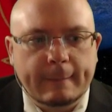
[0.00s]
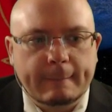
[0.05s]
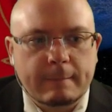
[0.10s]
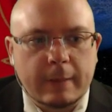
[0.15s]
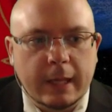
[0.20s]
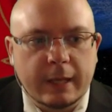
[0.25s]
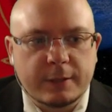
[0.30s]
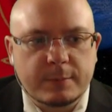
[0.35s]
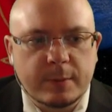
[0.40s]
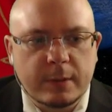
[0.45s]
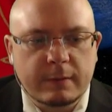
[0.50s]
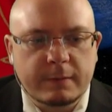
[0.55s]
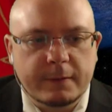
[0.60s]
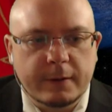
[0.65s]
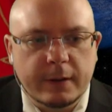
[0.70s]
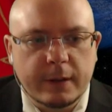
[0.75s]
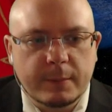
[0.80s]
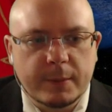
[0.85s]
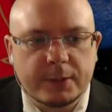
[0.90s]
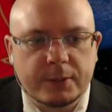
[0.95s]
Yeah, it's been a
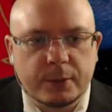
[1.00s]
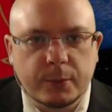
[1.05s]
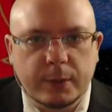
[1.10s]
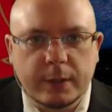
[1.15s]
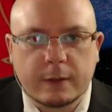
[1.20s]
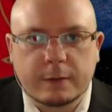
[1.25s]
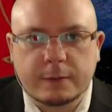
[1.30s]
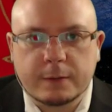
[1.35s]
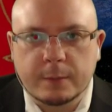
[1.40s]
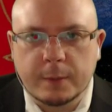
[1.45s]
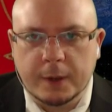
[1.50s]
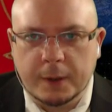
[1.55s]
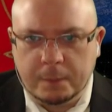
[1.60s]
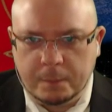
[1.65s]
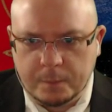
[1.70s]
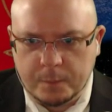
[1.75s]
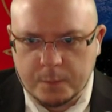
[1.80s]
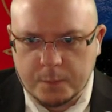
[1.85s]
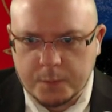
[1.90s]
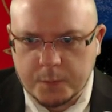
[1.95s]
very busy week for me.
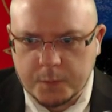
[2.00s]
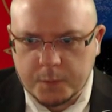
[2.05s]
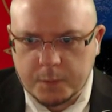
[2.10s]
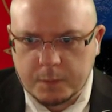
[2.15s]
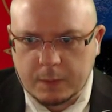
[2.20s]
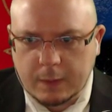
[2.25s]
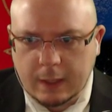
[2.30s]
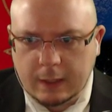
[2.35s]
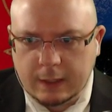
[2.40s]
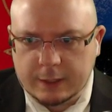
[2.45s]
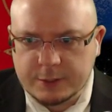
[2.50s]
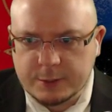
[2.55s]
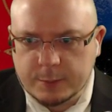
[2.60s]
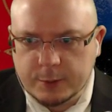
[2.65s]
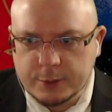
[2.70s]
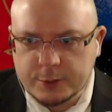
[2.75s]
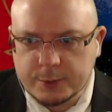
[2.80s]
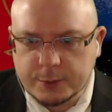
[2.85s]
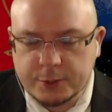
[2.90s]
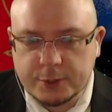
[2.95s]
I
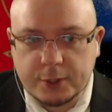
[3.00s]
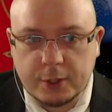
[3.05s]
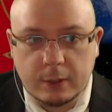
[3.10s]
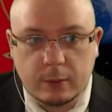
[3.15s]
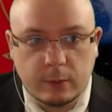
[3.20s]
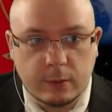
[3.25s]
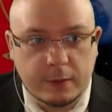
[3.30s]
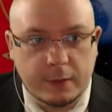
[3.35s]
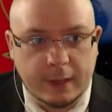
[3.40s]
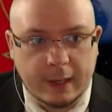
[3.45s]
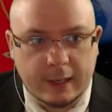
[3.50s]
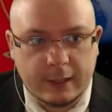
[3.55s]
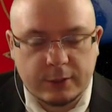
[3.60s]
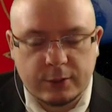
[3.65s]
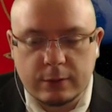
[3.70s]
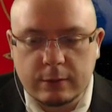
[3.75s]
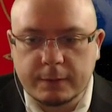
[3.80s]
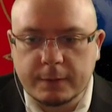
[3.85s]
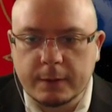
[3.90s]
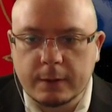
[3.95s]
suppose we'll start with that.
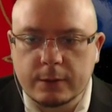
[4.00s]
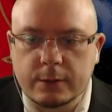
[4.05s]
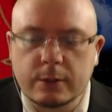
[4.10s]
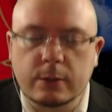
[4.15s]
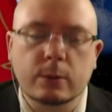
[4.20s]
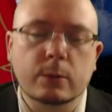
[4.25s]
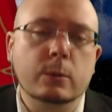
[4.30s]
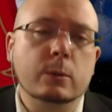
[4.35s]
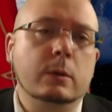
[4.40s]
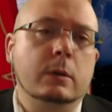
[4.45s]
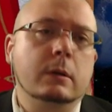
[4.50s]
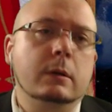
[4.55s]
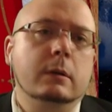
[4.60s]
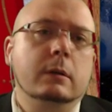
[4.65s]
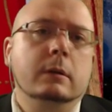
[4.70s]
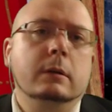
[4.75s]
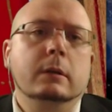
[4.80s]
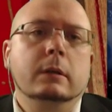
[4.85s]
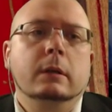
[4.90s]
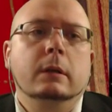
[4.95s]
So for those of you who
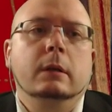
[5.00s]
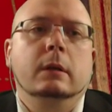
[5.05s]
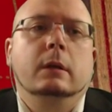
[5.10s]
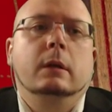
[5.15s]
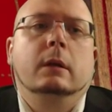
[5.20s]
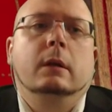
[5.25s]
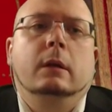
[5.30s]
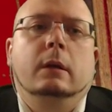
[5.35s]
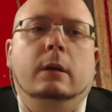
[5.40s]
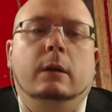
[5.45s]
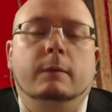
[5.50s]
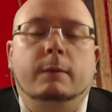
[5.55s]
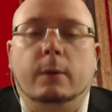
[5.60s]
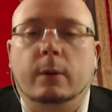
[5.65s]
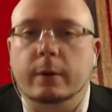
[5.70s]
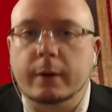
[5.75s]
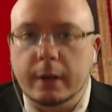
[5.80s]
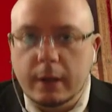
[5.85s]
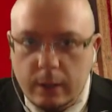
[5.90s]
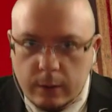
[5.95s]
have
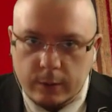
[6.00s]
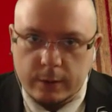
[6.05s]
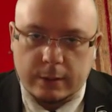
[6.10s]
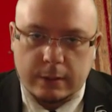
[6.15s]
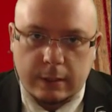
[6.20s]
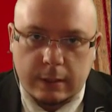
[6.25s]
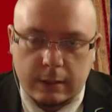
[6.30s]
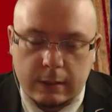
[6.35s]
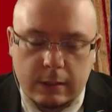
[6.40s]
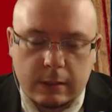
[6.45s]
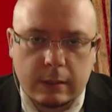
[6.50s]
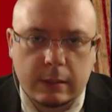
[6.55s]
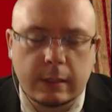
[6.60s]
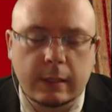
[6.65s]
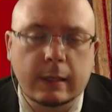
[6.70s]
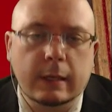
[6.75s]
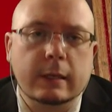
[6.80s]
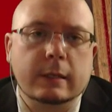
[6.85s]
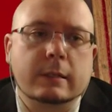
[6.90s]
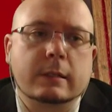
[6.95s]
already noticed this,
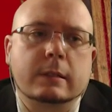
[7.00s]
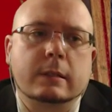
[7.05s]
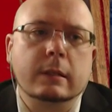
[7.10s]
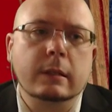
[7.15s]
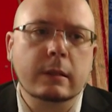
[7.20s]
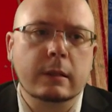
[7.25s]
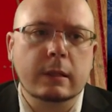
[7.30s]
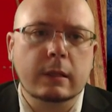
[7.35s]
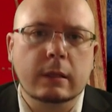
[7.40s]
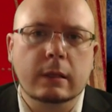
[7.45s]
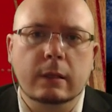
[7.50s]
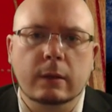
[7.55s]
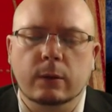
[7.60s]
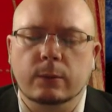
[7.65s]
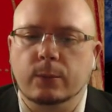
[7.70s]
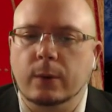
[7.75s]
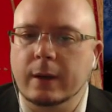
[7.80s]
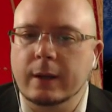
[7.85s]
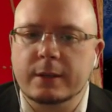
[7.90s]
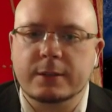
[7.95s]
yes,
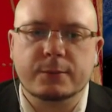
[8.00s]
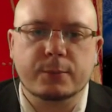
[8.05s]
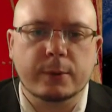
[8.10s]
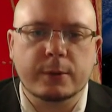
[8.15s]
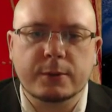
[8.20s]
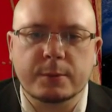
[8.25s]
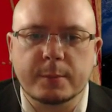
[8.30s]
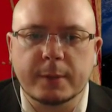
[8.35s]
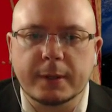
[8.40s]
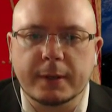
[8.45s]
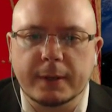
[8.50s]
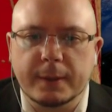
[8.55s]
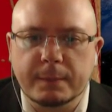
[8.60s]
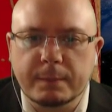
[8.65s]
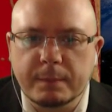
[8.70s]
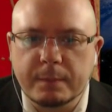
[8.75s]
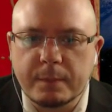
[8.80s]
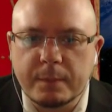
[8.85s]
why is Rosebud up?